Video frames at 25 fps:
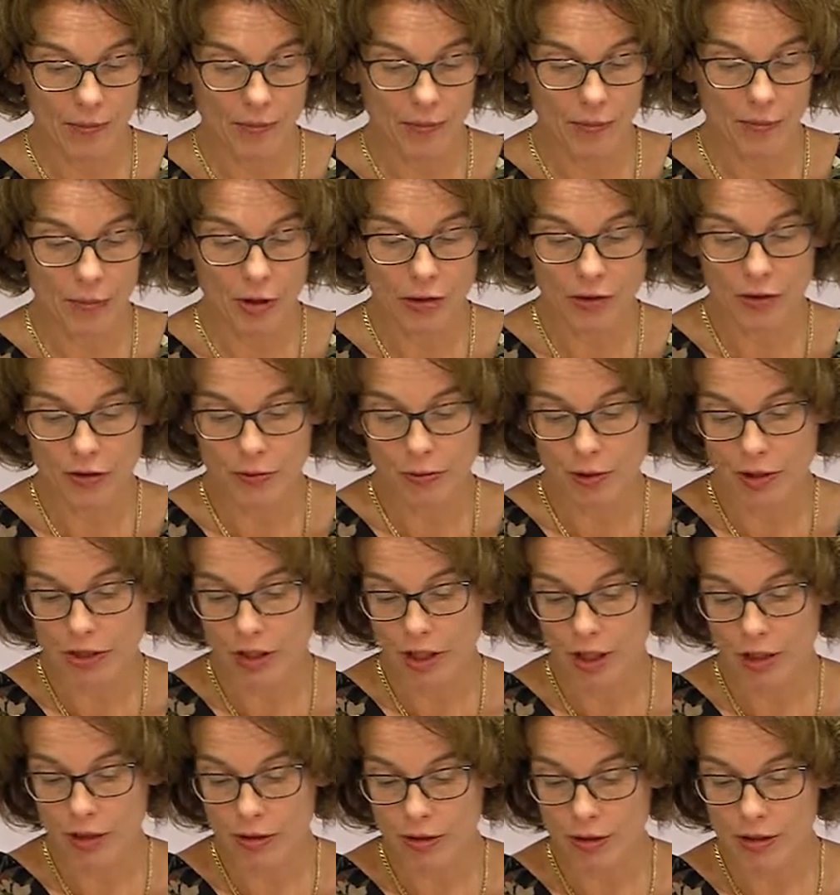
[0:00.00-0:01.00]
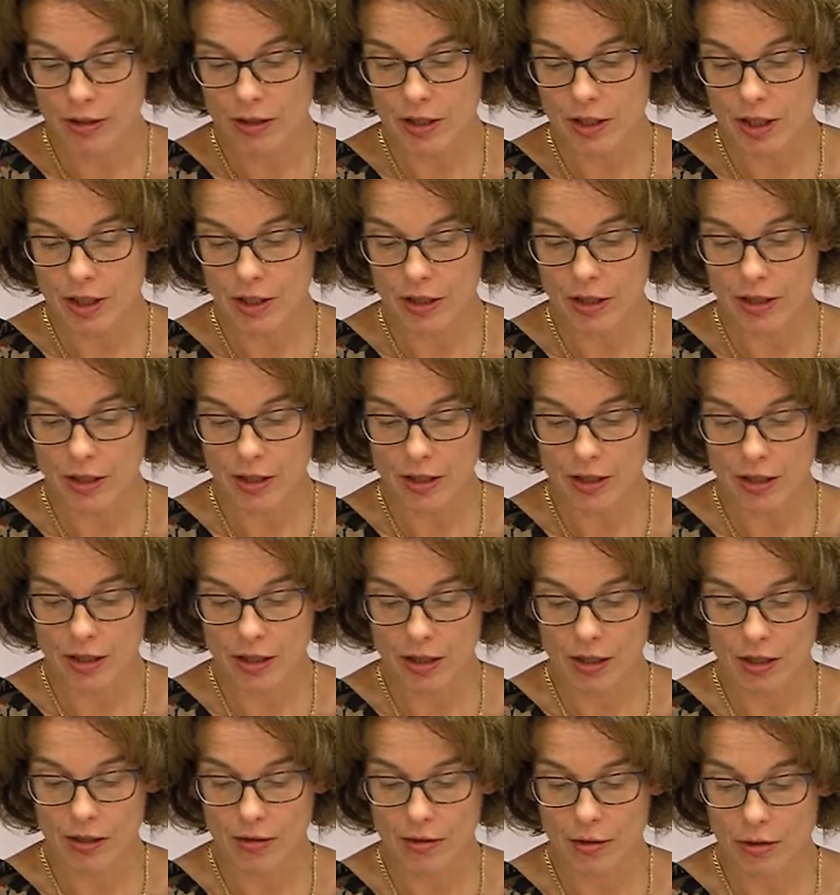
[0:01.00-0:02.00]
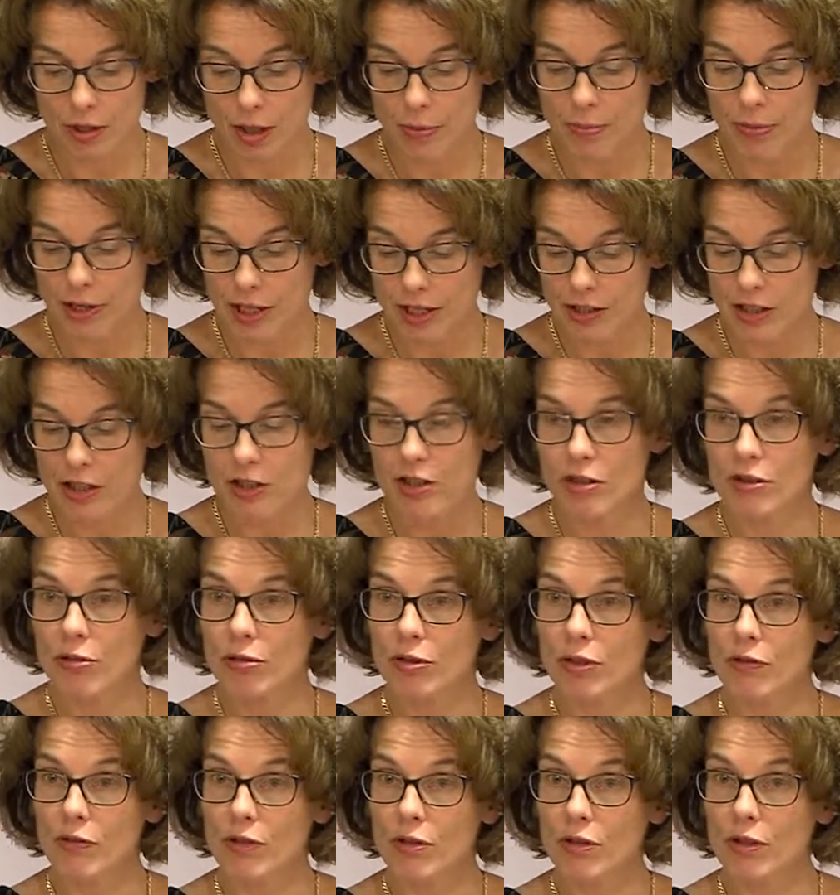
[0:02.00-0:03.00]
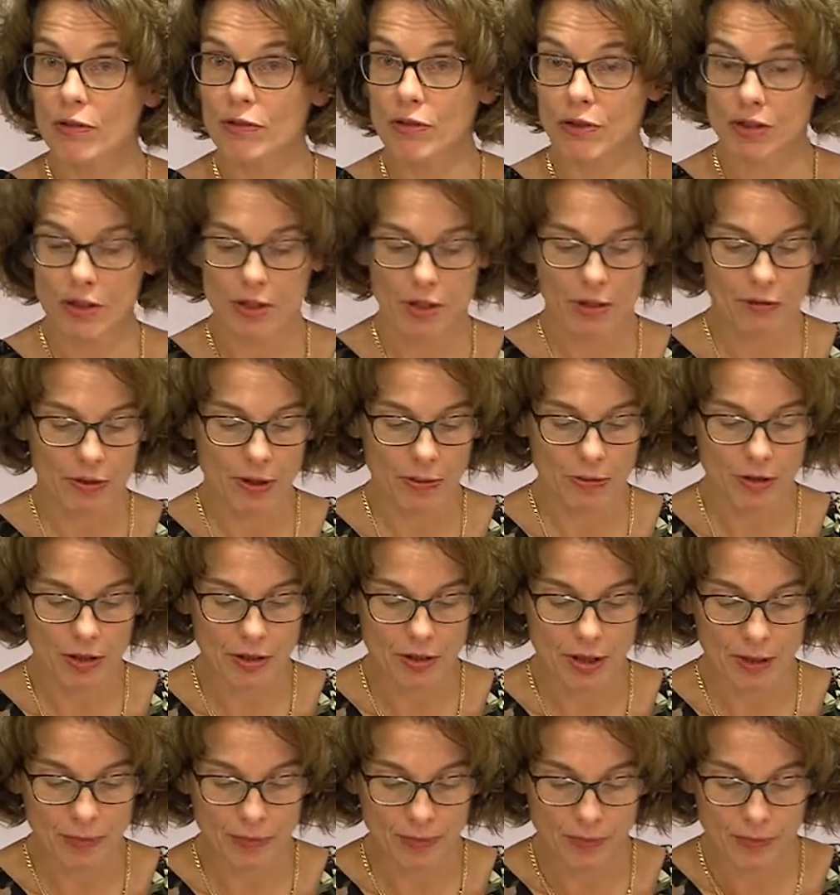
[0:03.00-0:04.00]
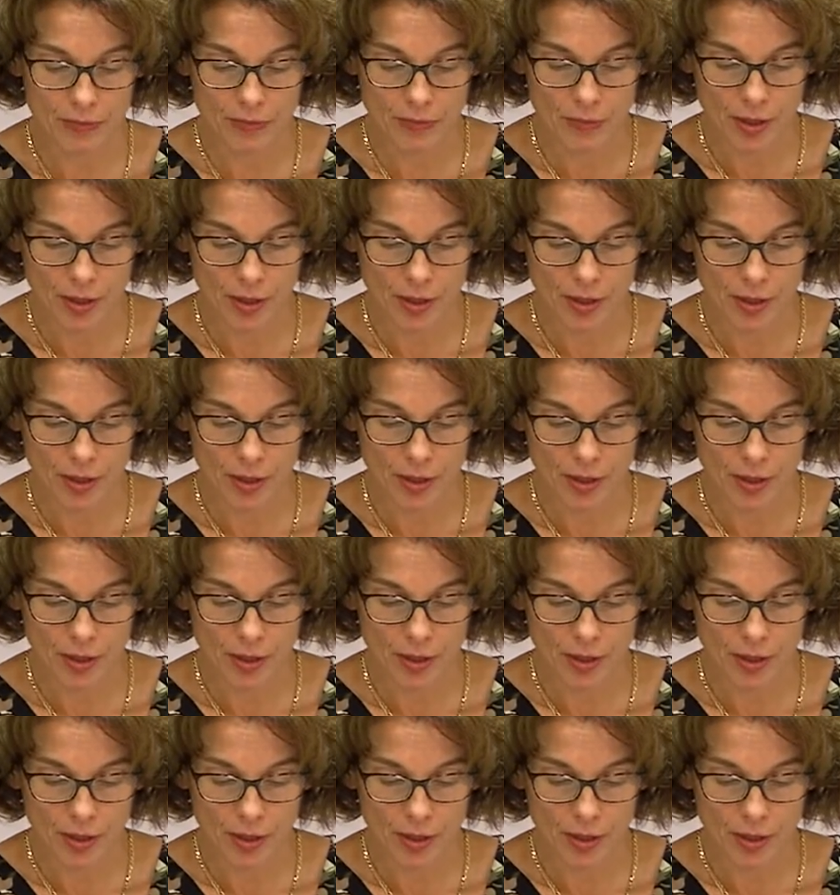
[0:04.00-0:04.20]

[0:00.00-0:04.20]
most of which I learned in the Judah Palace Institute of the University of Amsterdam,